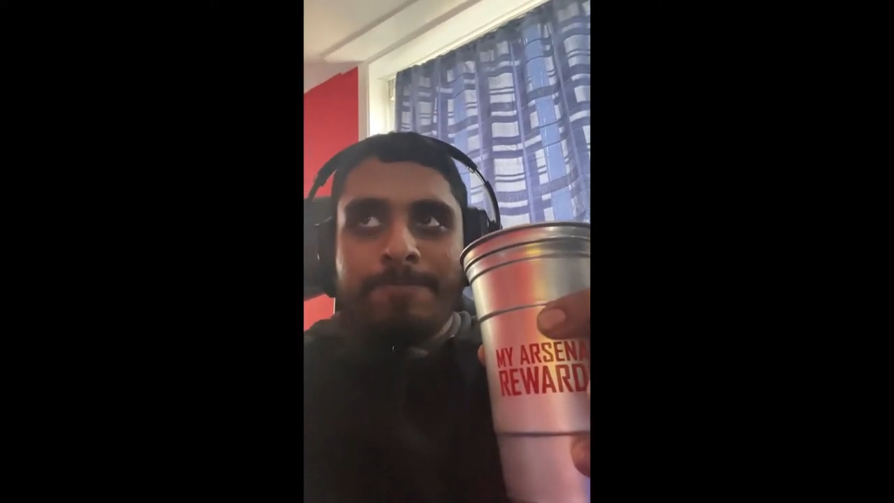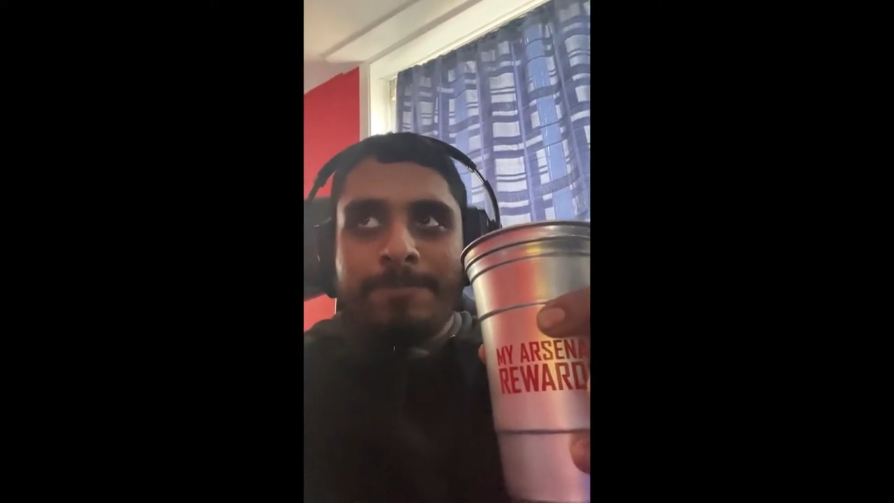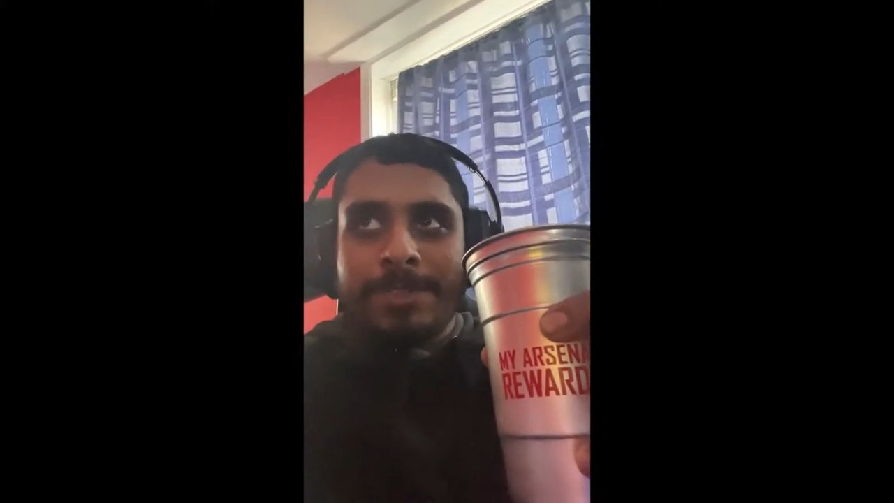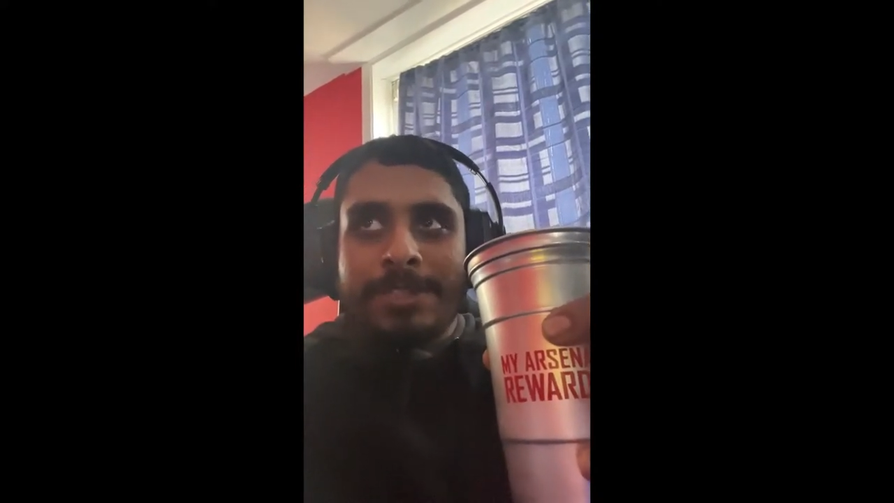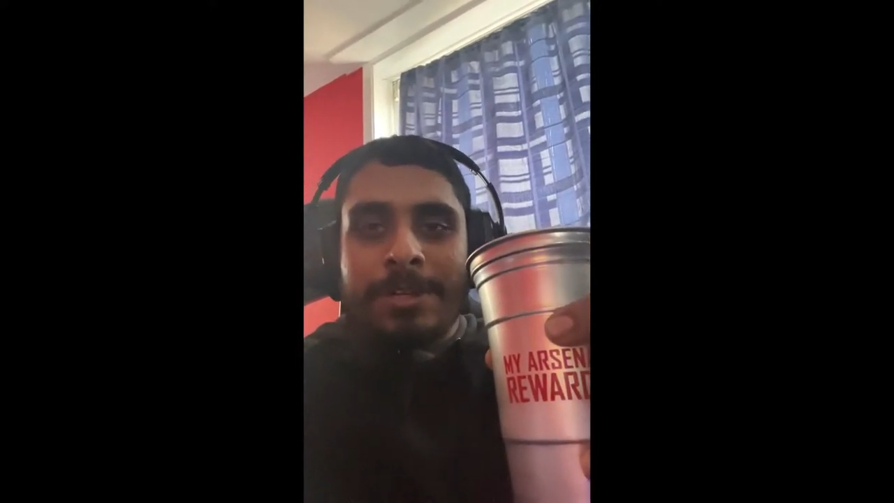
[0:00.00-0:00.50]

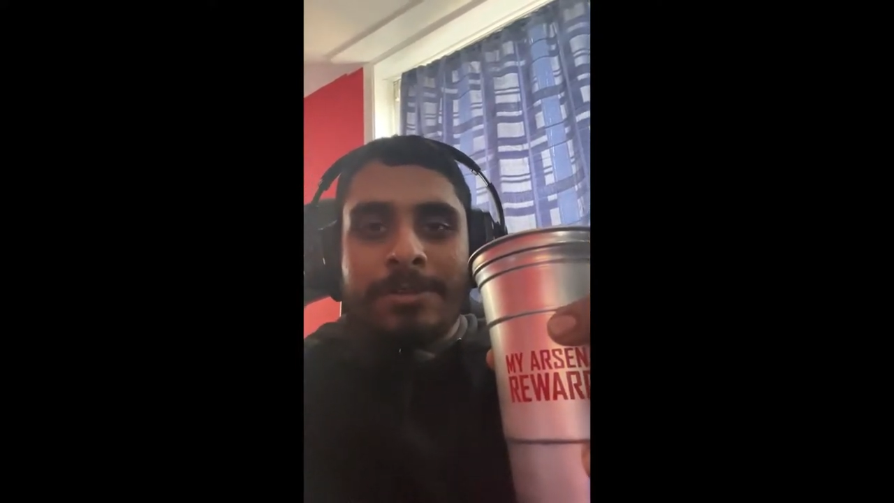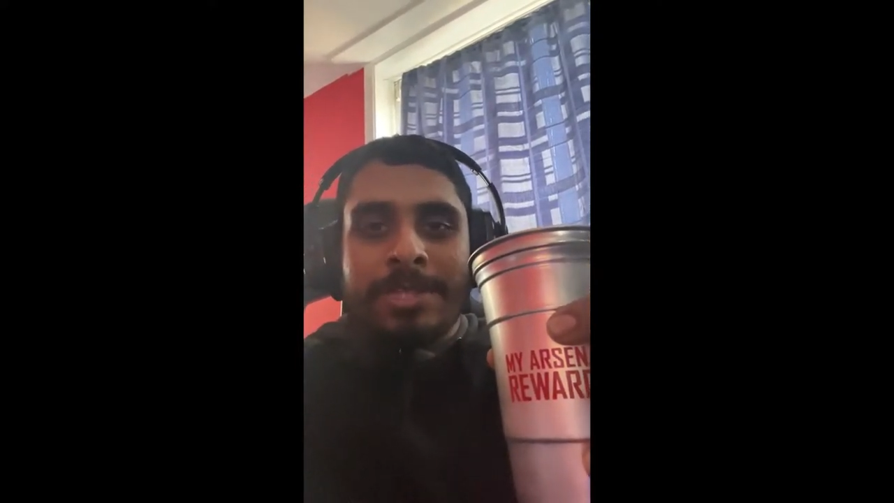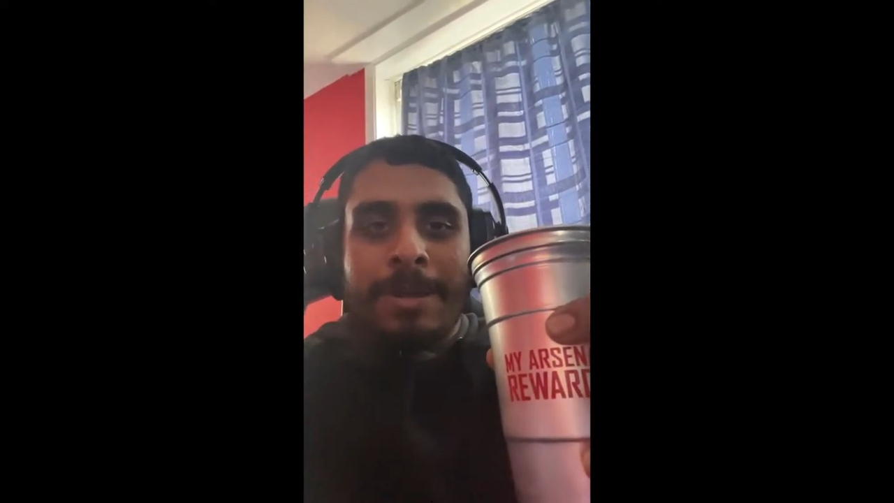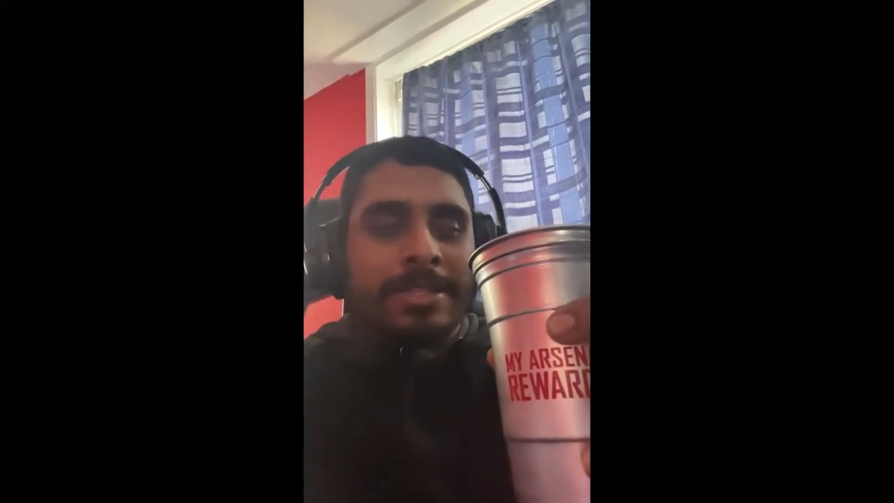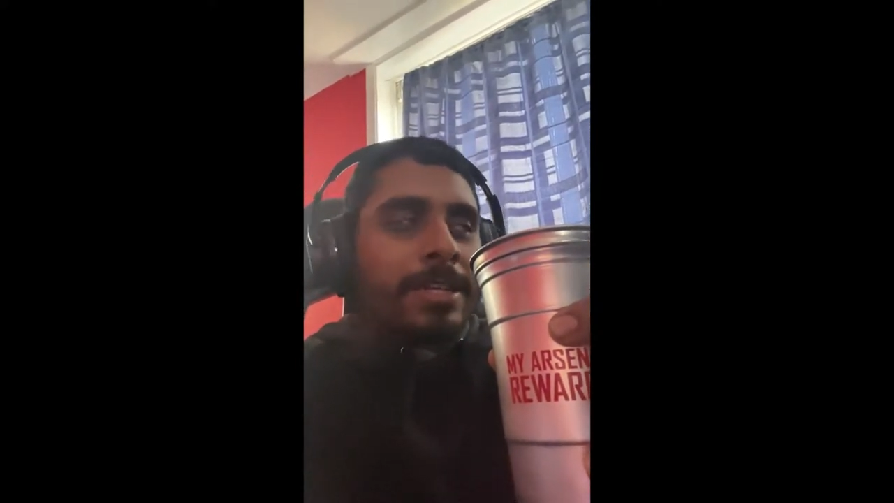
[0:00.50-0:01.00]
So it's
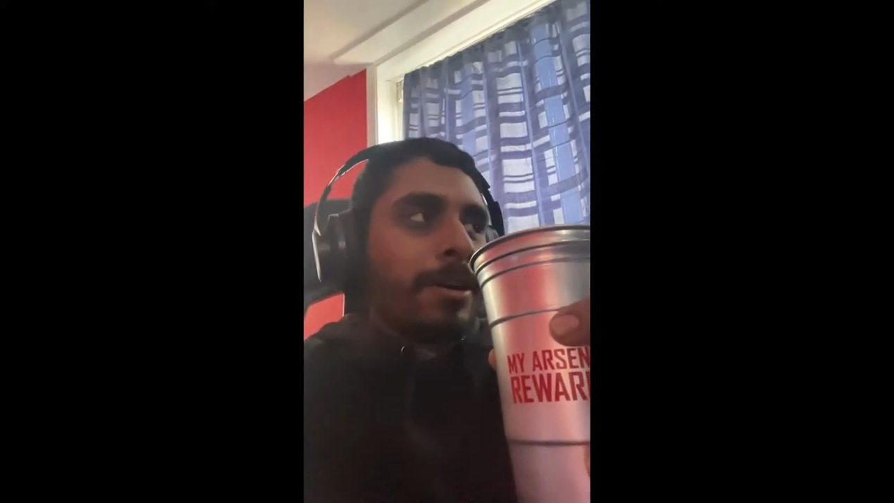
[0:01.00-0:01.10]
about to kick